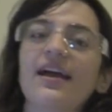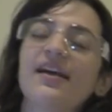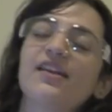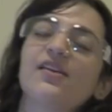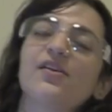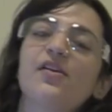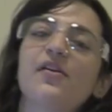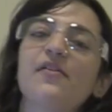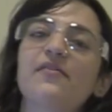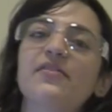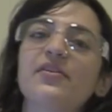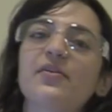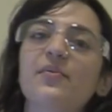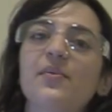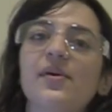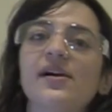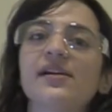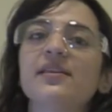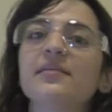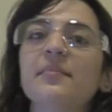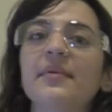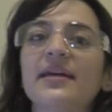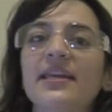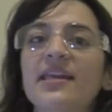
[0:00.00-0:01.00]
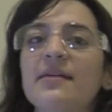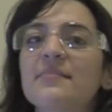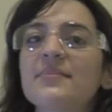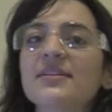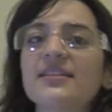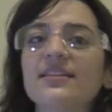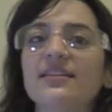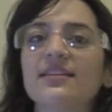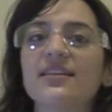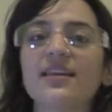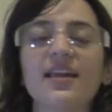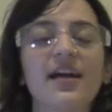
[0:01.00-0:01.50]
Hello everyone, my name
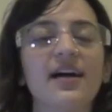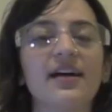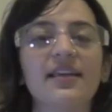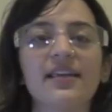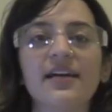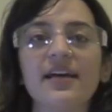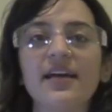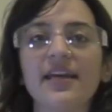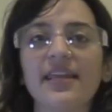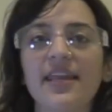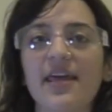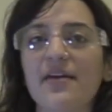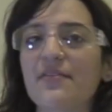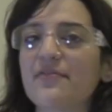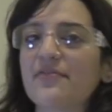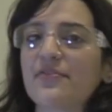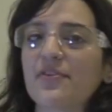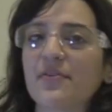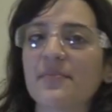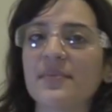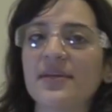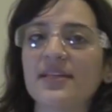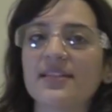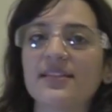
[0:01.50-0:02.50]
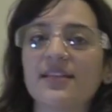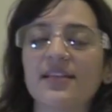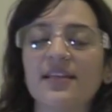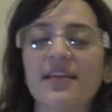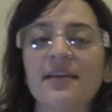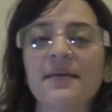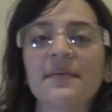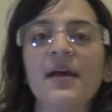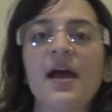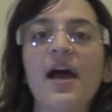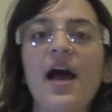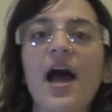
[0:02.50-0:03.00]
is Adriana and I'm from
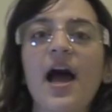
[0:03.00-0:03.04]
Italy.